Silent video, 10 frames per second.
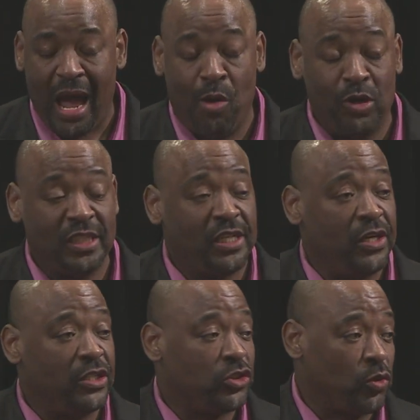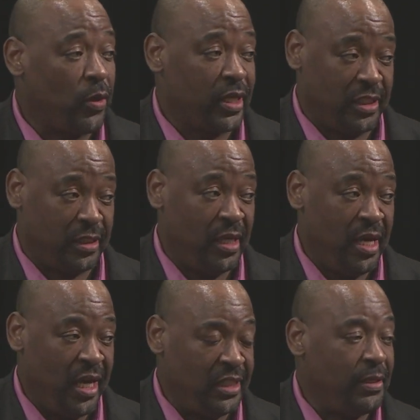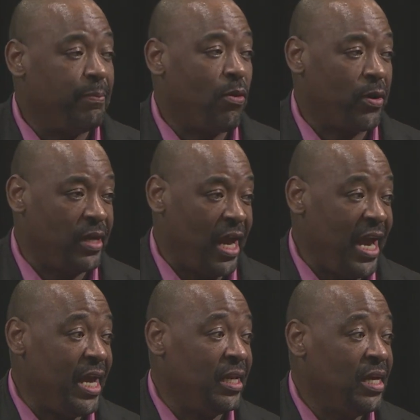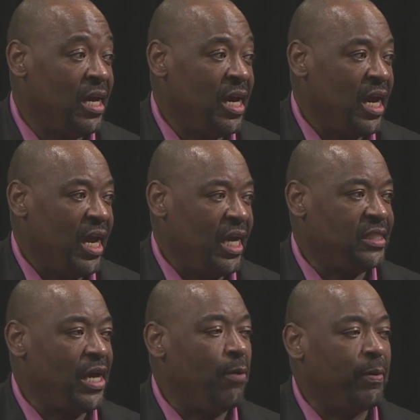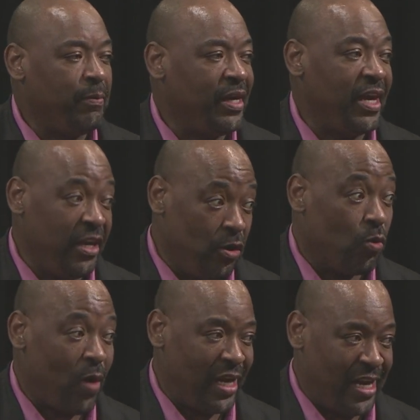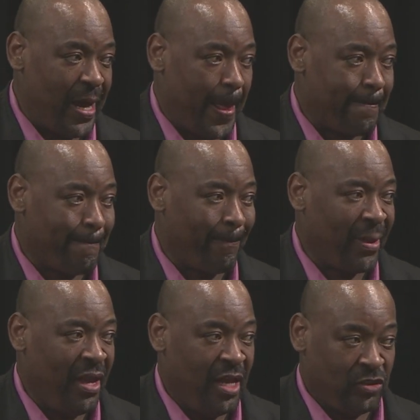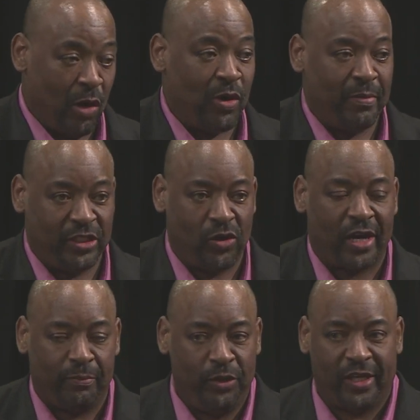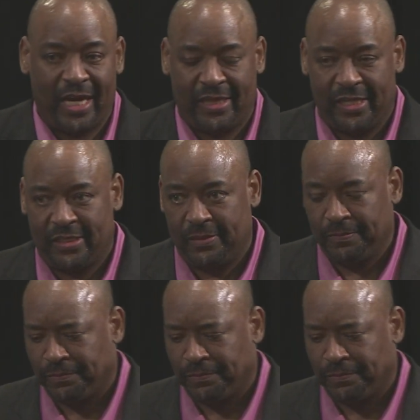I want to tell you the story because it's important, and it's helping me heal right now. So I want to make sure I communicate this.